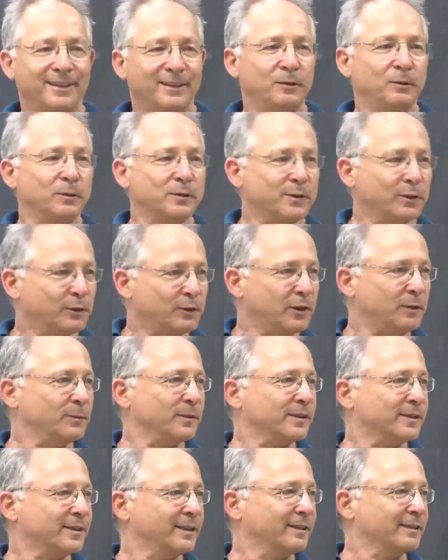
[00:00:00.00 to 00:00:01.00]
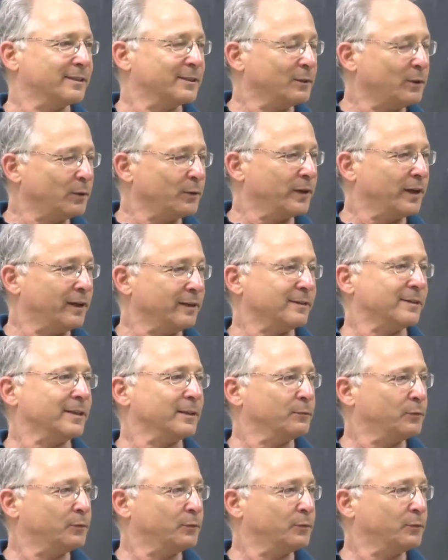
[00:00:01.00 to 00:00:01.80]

use your common sense, know the answer.